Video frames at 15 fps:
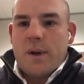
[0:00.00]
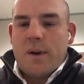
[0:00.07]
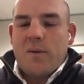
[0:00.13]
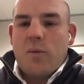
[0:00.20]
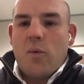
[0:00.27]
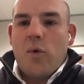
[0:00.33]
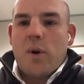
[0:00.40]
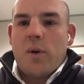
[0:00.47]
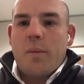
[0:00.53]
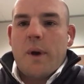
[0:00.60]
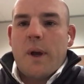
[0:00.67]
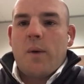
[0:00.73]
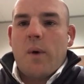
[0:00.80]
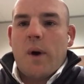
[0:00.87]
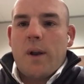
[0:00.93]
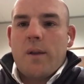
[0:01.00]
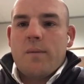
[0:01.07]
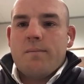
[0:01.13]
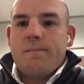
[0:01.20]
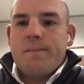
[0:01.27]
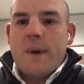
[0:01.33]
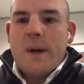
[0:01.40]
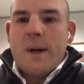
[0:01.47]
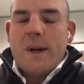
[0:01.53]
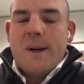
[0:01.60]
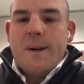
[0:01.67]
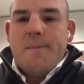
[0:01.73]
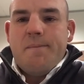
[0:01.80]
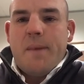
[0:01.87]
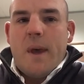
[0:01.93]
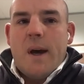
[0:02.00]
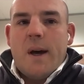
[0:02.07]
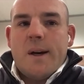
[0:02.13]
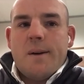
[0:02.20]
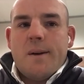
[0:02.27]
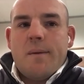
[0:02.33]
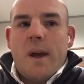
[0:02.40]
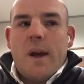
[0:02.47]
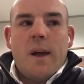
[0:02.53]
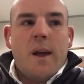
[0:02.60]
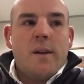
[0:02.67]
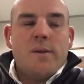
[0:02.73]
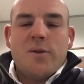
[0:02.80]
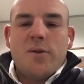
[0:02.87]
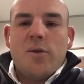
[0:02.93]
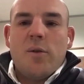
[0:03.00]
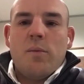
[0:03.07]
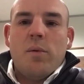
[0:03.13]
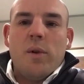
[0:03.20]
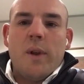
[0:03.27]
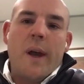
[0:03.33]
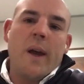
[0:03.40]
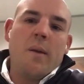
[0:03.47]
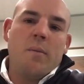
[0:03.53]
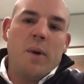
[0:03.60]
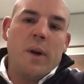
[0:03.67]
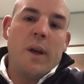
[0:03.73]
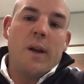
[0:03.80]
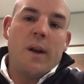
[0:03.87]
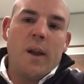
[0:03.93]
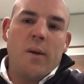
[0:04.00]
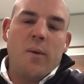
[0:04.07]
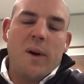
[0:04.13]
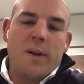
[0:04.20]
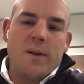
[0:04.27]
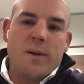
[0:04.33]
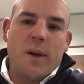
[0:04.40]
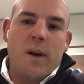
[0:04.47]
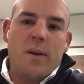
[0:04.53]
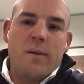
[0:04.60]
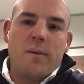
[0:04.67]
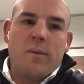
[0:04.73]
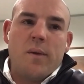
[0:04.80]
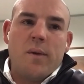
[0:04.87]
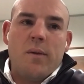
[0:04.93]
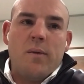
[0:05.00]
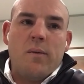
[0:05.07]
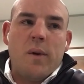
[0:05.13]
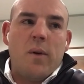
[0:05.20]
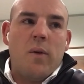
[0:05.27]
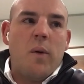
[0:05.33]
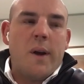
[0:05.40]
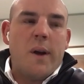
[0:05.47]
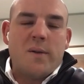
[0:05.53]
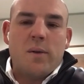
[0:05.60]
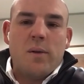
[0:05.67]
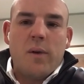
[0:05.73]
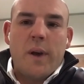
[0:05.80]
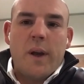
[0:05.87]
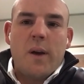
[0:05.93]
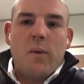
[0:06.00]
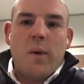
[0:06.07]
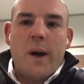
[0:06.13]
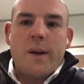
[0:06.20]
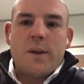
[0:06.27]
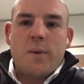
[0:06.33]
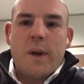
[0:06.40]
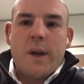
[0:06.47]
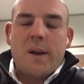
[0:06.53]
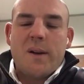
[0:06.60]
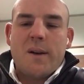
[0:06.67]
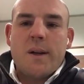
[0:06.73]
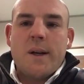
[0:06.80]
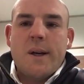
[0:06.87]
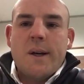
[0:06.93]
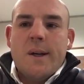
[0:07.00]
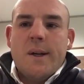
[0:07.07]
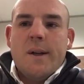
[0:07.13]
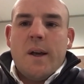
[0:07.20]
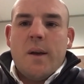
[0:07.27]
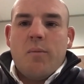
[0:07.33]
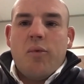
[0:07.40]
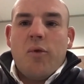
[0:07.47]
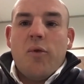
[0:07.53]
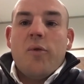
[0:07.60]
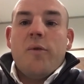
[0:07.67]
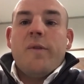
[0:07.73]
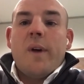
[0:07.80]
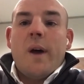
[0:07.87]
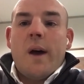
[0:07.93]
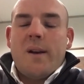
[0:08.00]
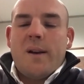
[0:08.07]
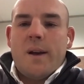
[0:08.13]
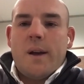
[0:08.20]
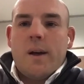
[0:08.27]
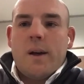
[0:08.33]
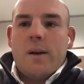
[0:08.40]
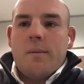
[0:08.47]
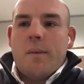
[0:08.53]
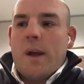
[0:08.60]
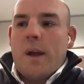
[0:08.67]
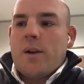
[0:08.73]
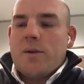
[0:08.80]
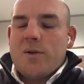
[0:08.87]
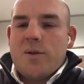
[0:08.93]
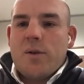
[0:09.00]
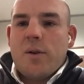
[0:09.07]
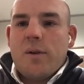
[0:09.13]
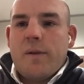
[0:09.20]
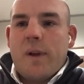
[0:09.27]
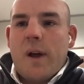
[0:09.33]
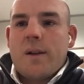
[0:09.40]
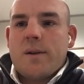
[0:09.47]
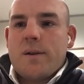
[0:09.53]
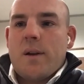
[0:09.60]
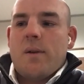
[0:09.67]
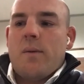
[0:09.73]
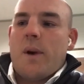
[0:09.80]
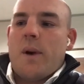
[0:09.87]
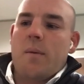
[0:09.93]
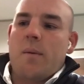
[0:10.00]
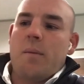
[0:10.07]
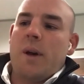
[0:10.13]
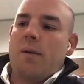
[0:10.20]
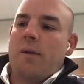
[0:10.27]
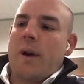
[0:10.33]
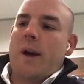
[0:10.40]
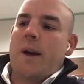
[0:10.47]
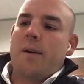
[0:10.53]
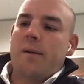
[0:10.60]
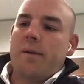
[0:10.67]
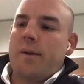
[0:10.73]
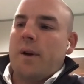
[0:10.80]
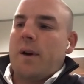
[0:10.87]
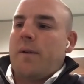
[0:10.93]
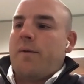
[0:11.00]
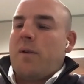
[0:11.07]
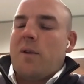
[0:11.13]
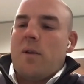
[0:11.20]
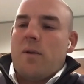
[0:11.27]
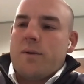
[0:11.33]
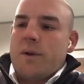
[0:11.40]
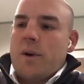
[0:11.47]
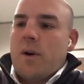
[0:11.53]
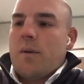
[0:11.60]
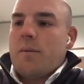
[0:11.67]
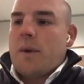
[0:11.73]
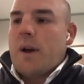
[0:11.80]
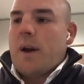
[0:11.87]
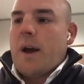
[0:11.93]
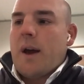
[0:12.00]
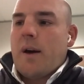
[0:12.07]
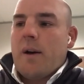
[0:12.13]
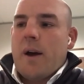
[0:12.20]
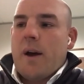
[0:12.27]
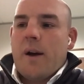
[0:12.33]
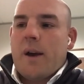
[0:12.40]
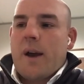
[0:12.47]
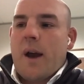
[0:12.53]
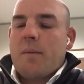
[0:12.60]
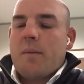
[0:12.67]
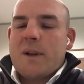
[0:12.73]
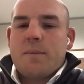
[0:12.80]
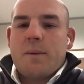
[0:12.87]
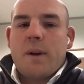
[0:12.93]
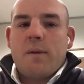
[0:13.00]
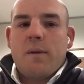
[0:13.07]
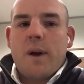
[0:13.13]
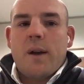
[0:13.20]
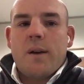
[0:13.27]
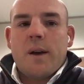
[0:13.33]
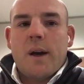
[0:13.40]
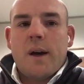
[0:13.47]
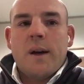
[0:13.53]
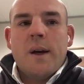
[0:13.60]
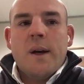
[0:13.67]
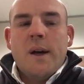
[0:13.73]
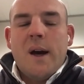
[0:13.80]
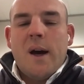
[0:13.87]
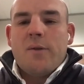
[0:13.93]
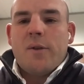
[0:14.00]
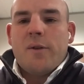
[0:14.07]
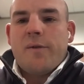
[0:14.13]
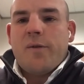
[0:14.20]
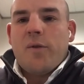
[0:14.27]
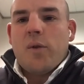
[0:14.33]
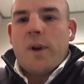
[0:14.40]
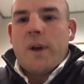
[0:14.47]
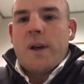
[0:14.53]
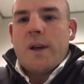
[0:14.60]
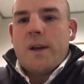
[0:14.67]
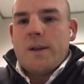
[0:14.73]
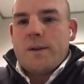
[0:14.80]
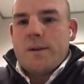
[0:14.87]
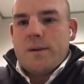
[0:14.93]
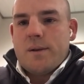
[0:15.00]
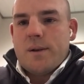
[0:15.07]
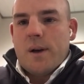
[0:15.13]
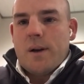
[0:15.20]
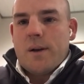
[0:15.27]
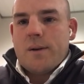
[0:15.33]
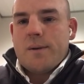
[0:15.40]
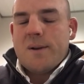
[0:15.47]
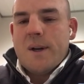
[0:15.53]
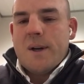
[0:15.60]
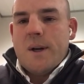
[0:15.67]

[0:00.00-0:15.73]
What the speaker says: water being one of them. And suitable land being another one. So we're always looking at ways we can improve that and conserve that so that we can be around for a long time. Our company's been around 140 years, so